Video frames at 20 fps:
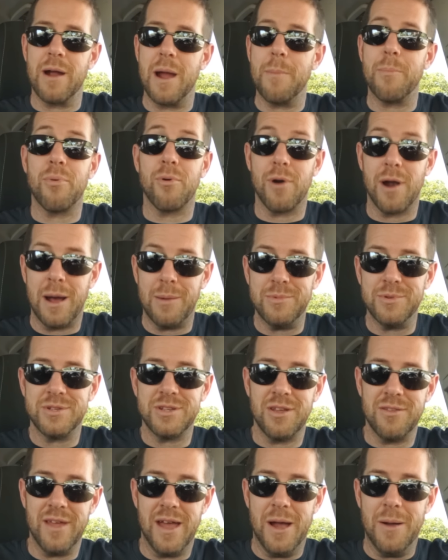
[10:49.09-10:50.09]
I promise
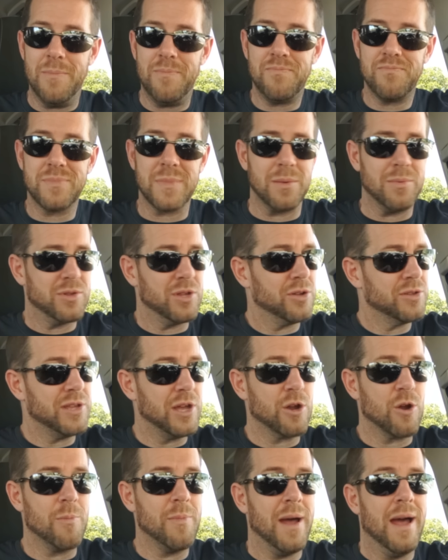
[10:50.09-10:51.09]
you that but don't
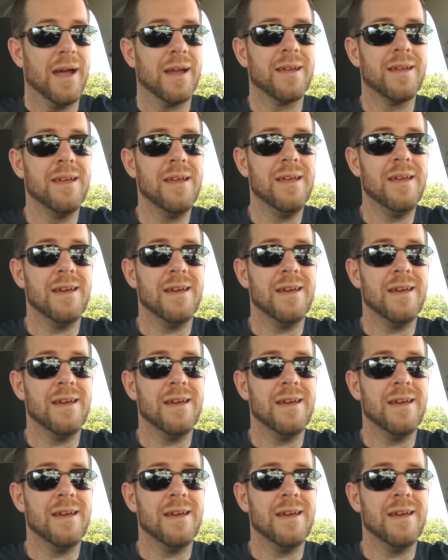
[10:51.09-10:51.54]
take her back.